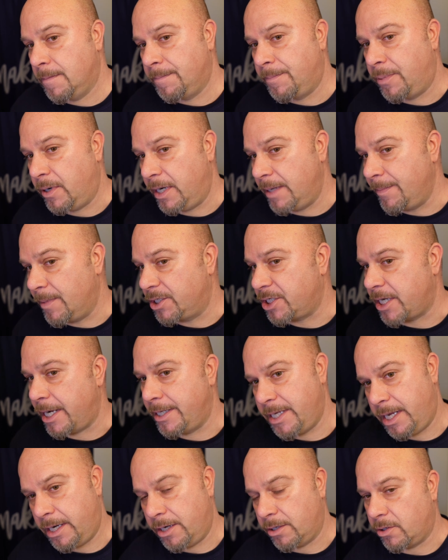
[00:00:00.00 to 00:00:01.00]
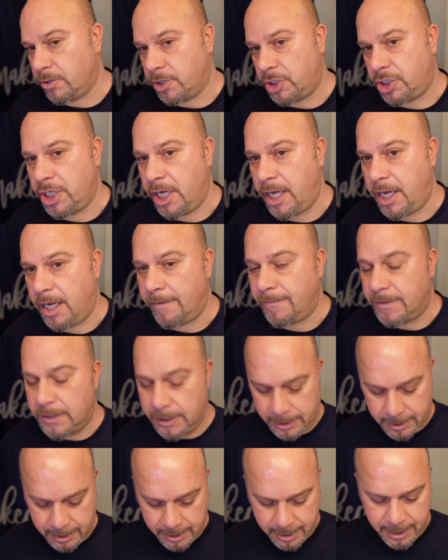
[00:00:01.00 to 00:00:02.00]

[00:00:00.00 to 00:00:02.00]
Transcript: pretty much identical shaves.